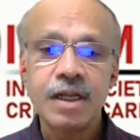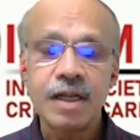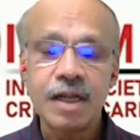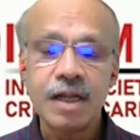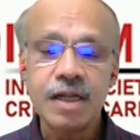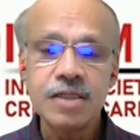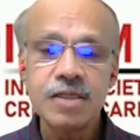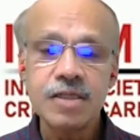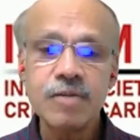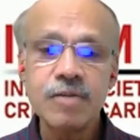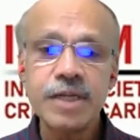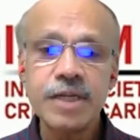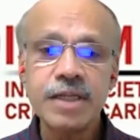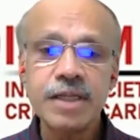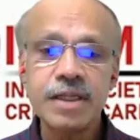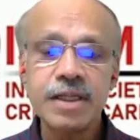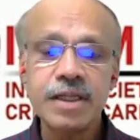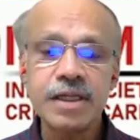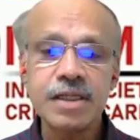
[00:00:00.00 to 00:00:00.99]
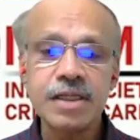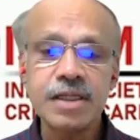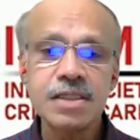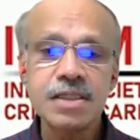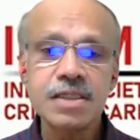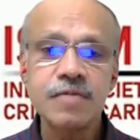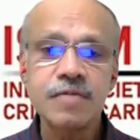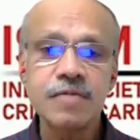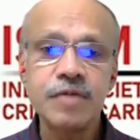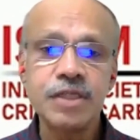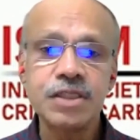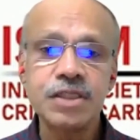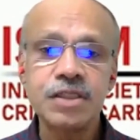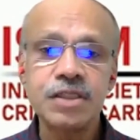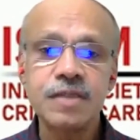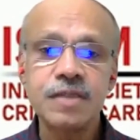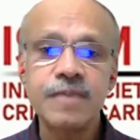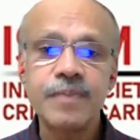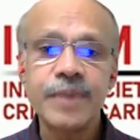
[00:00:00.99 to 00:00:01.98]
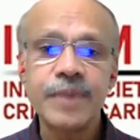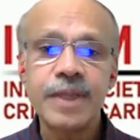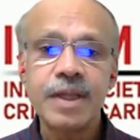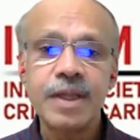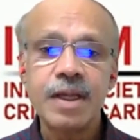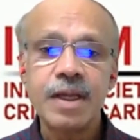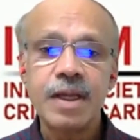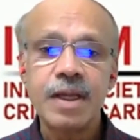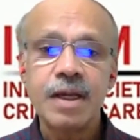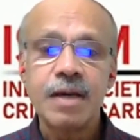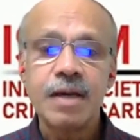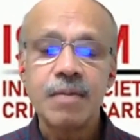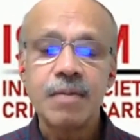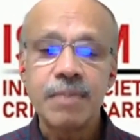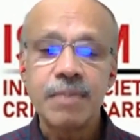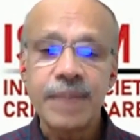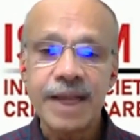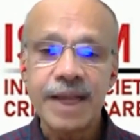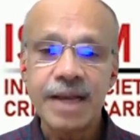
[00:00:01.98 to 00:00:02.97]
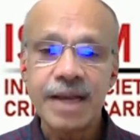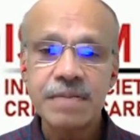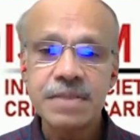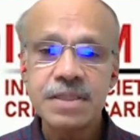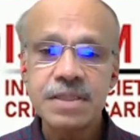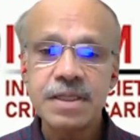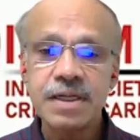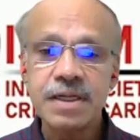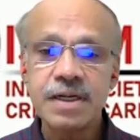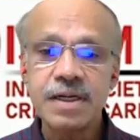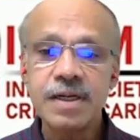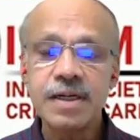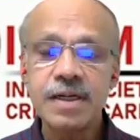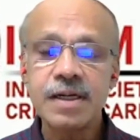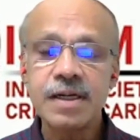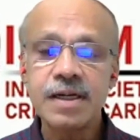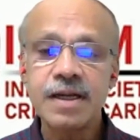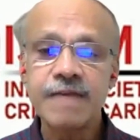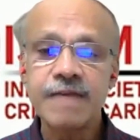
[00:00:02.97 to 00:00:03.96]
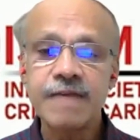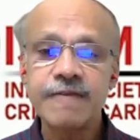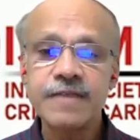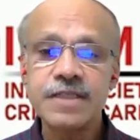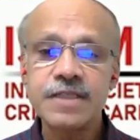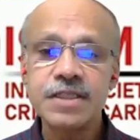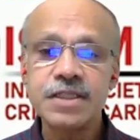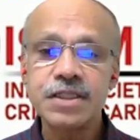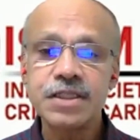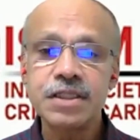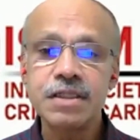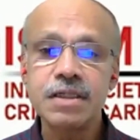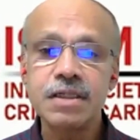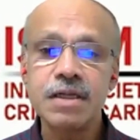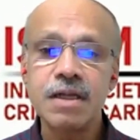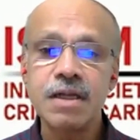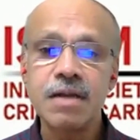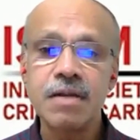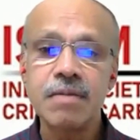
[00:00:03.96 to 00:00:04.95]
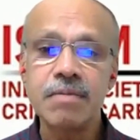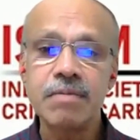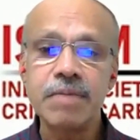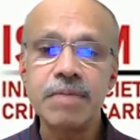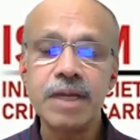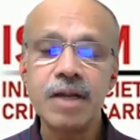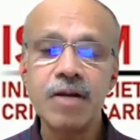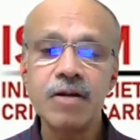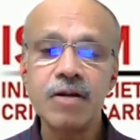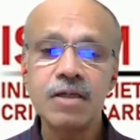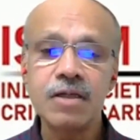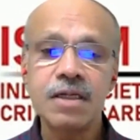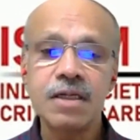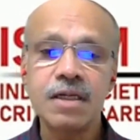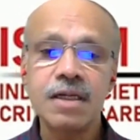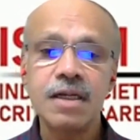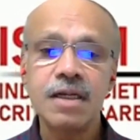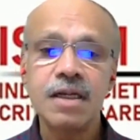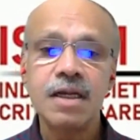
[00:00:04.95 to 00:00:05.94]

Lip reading: There are so many things which perhaps the critical care physician may not